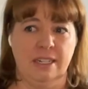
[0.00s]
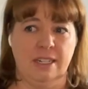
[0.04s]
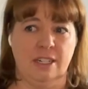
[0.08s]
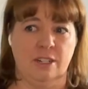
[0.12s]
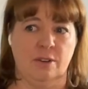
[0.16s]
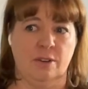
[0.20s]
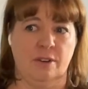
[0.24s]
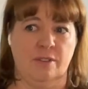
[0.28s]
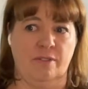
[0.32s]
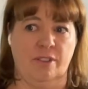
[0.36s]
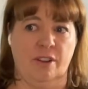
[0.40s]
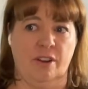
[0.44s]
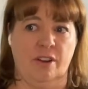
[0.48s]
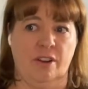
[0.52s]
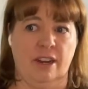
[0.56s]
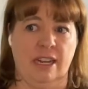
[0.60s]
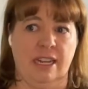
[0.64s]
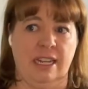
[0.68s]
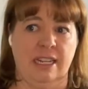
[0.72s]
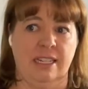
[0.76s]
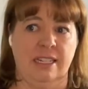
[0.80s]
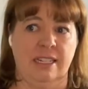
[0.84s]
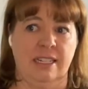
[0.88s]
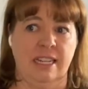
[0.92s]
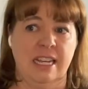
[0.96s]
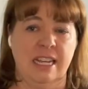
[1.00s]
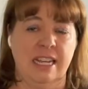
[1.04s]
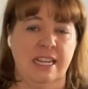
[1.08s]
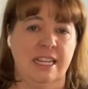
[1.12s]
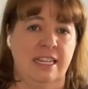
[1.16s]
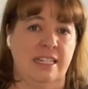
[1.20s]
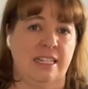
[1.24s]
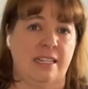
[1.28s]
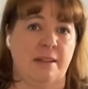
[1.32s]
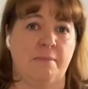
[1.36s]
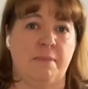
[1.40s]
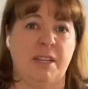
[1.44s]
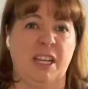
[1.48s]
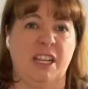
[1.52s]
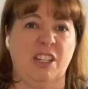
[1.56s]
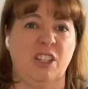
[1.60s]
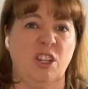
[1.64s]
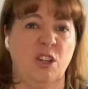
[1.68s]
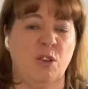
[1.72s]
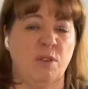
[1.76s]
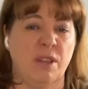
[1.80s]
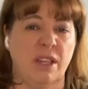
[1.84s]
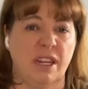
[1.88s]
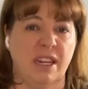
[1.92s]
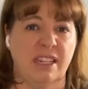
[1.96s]
So if there is something
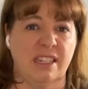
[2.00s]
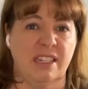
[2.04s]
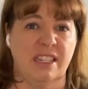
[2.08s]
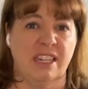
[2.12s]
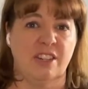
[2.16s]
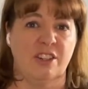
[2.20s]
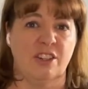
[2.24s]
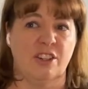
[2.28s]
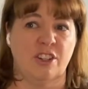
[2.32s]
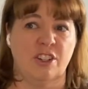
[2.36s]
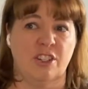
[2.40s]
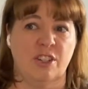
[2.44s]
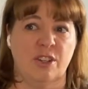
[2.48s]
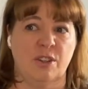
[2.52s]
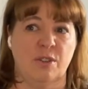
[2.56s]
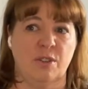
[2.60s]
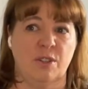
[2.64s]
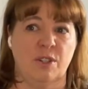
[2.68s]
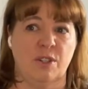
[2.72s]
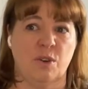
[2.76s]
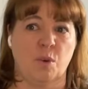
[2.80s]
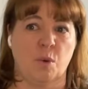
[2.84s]
new that is introduced